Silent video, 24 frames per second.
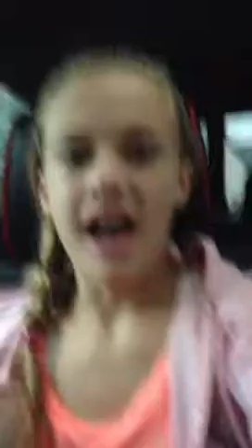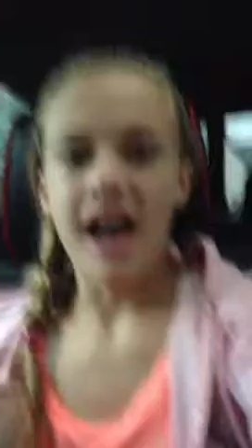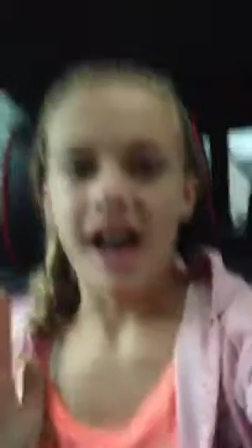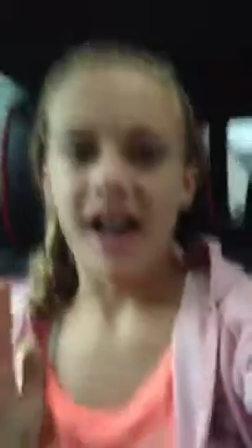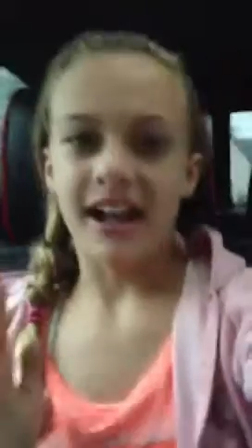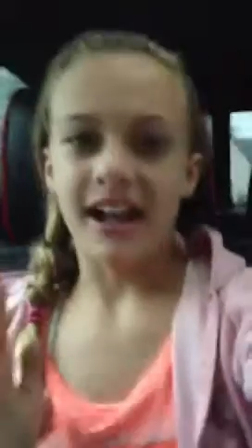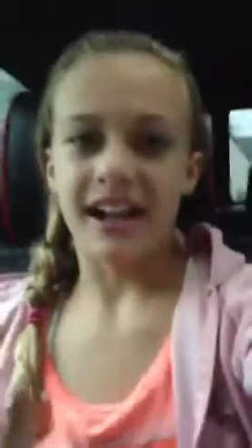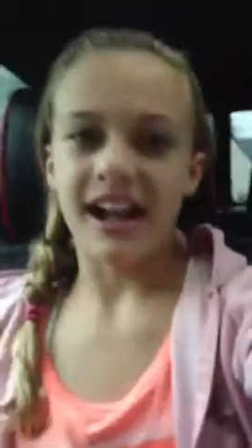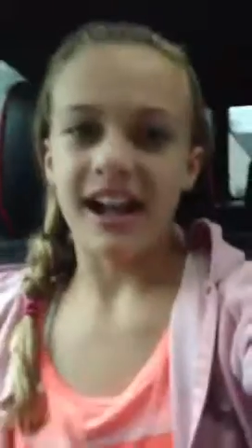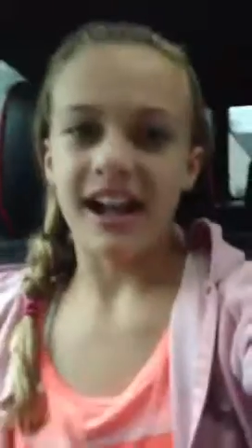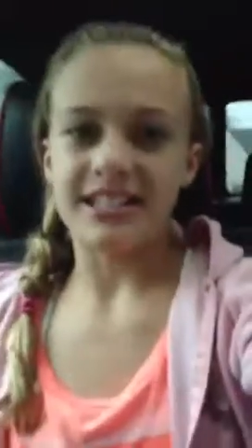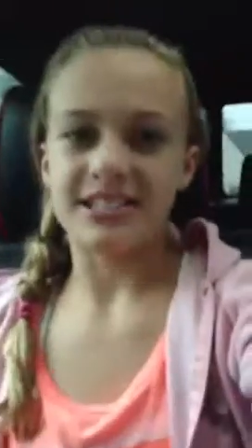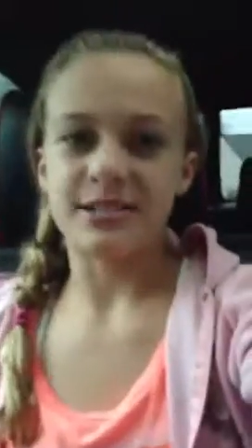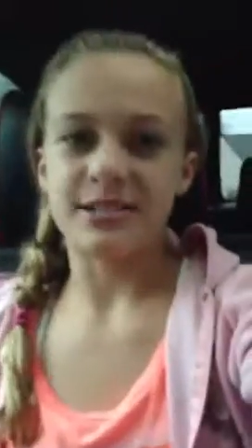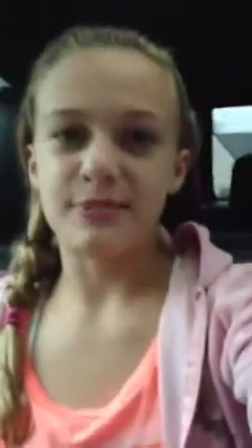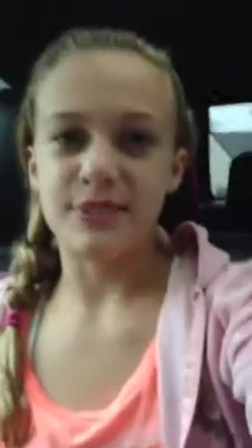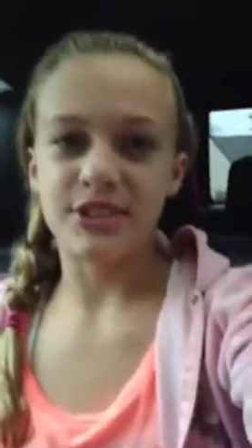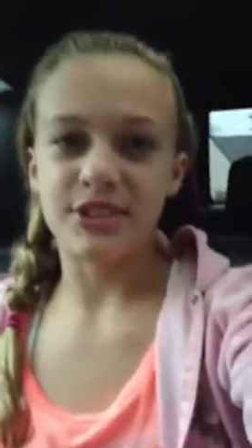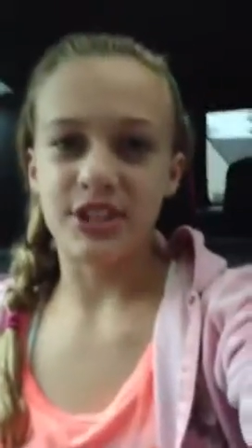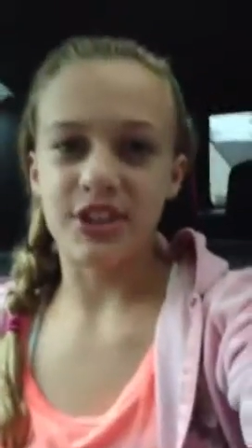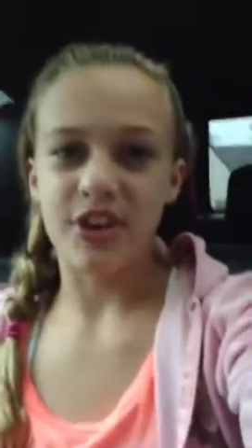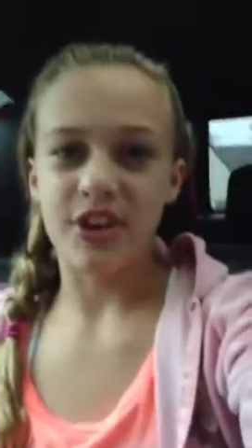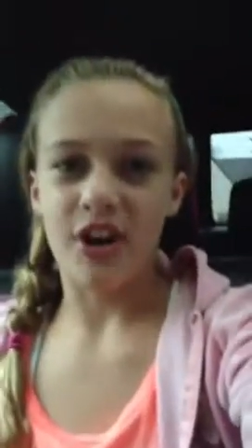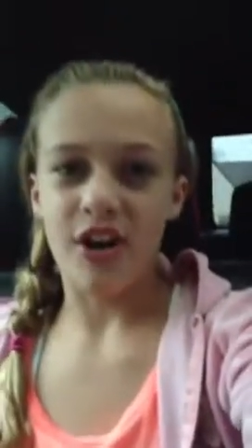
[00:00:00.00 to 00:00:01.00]
Hi guys, I'm
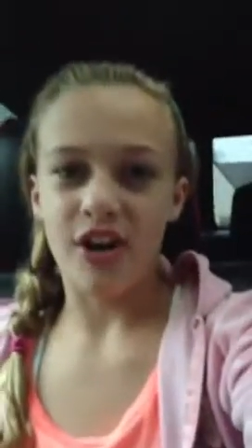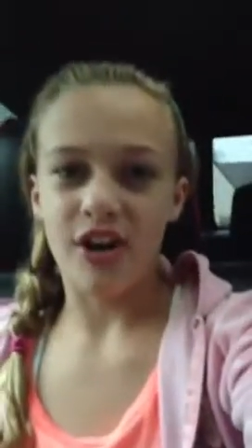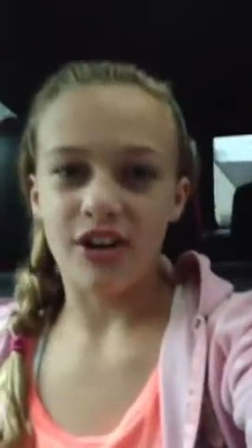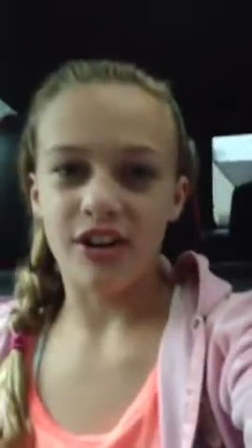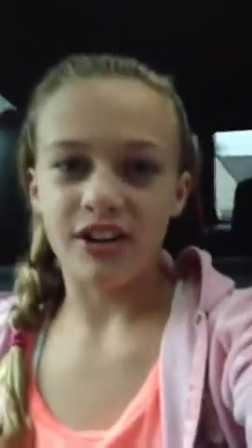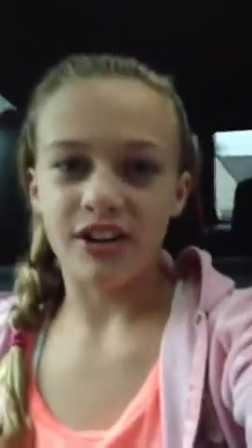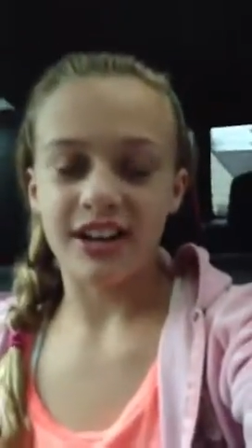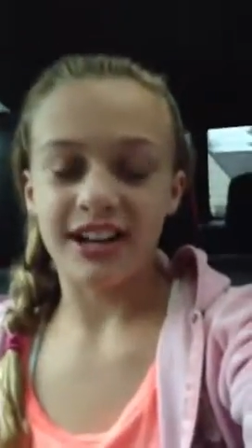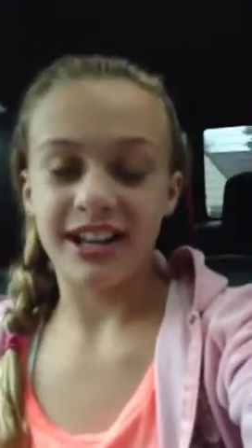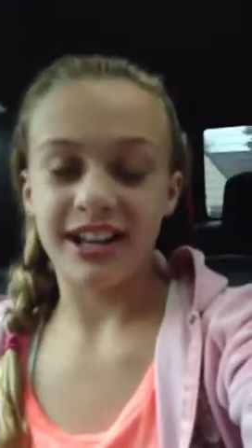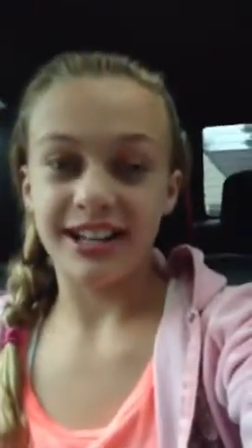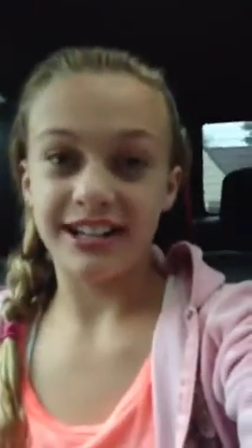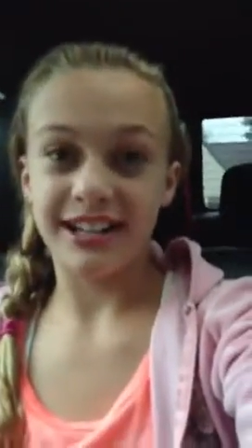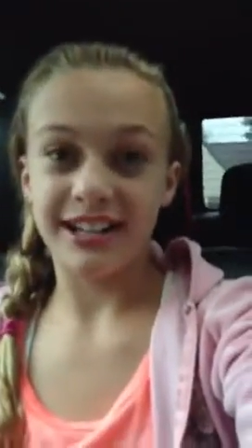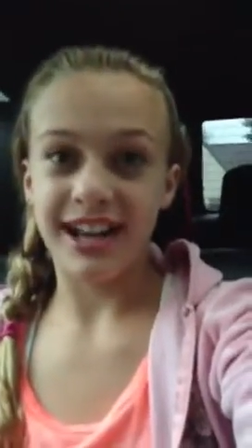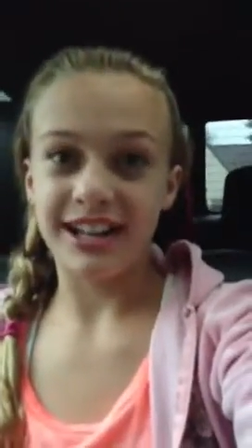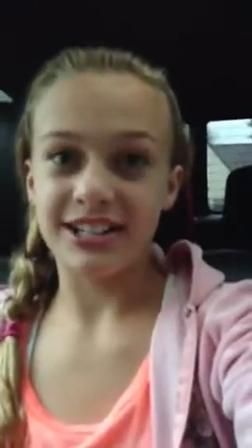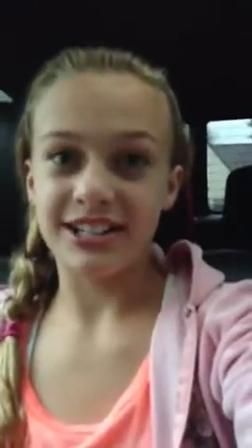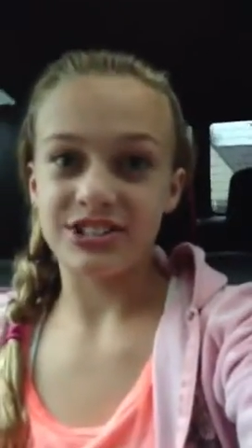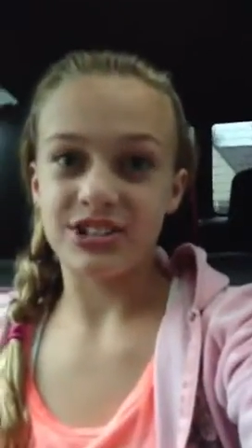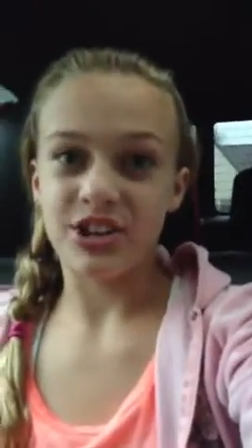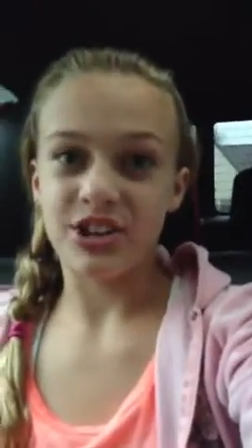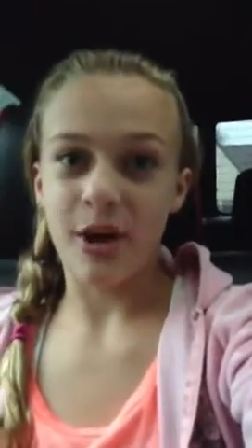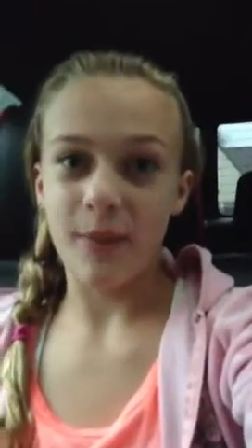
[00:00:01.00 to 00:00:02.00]
in the car and
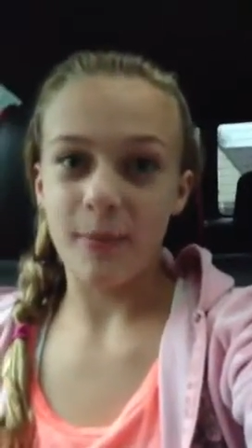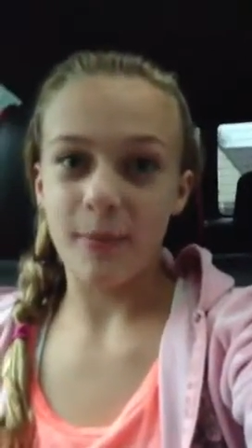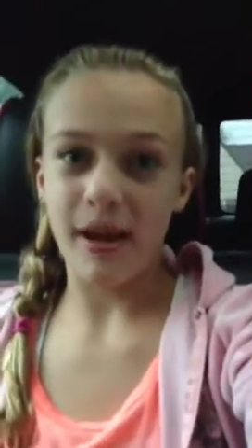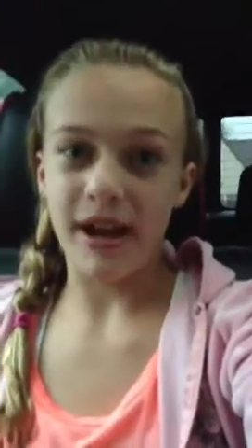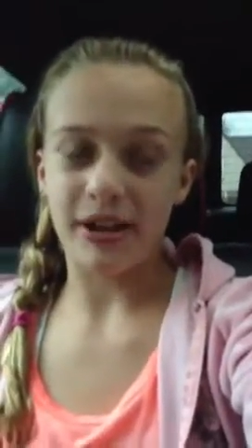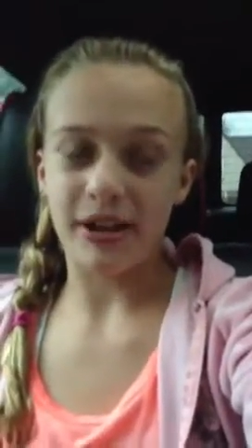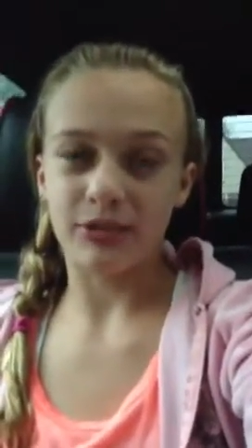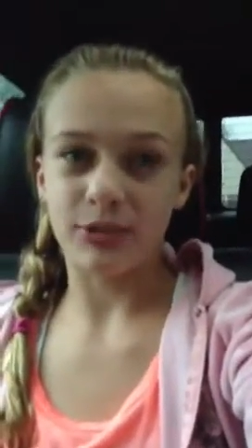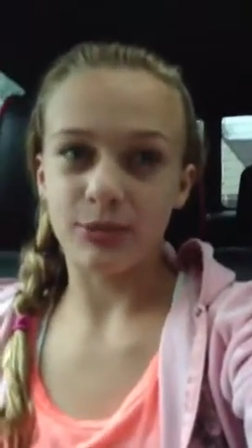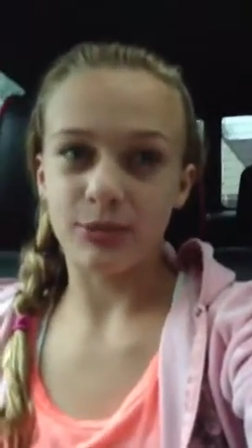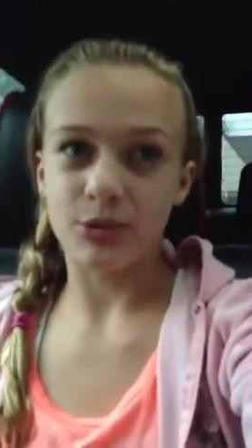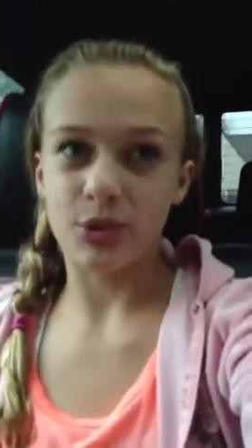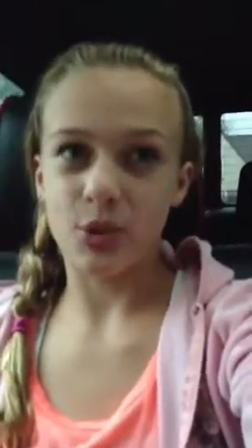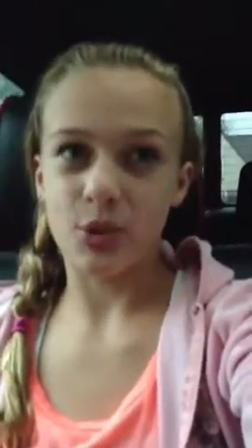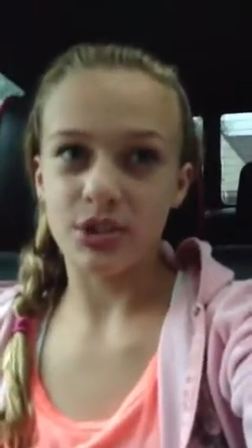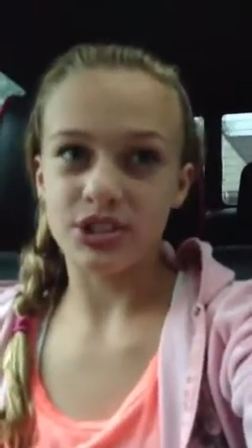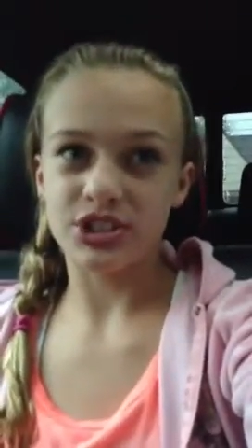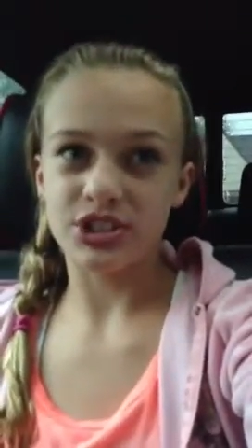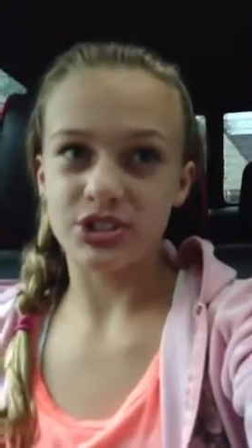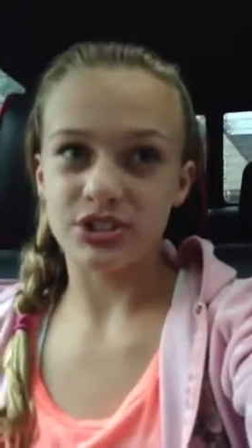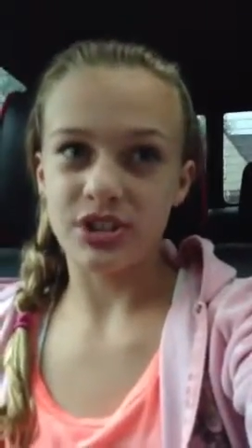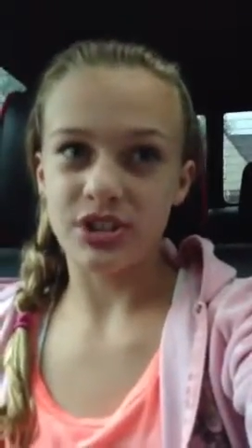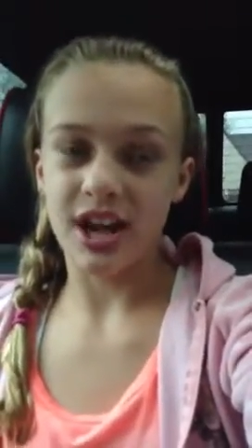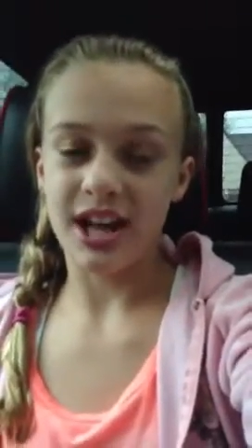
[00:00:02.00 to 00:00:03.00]
I just got back from
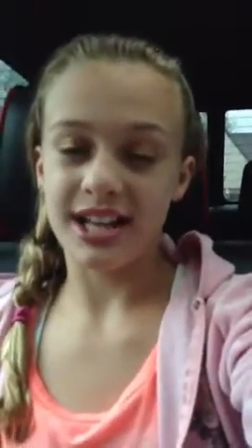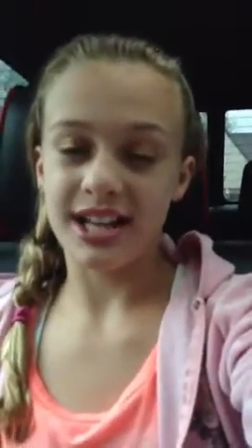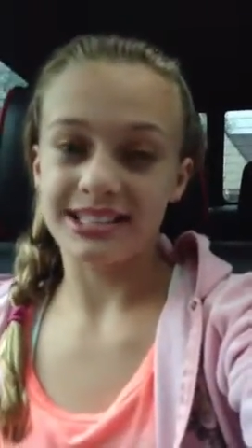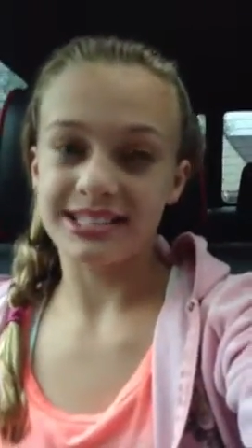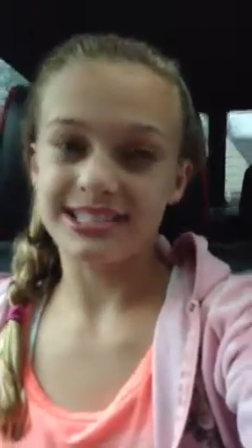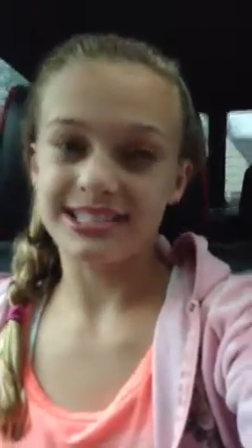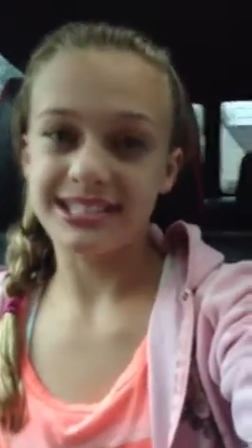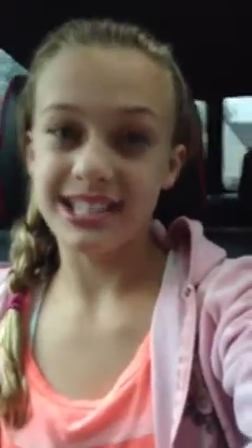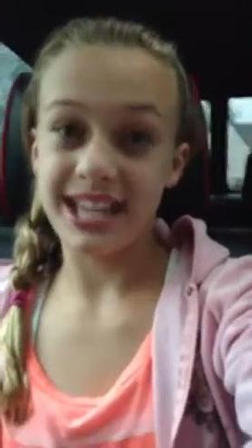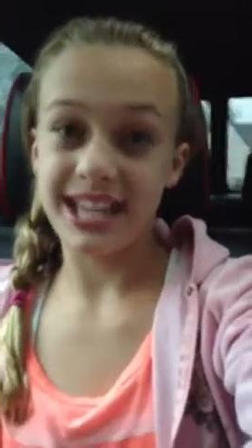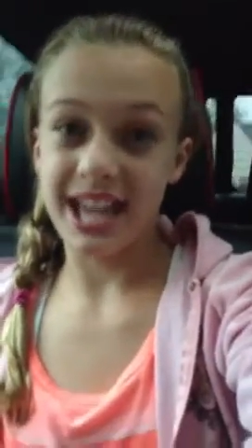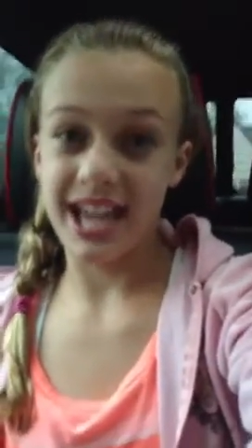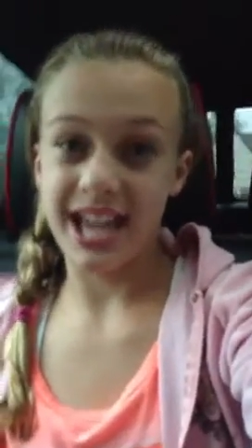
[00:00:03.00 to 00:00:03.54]
Toys R Us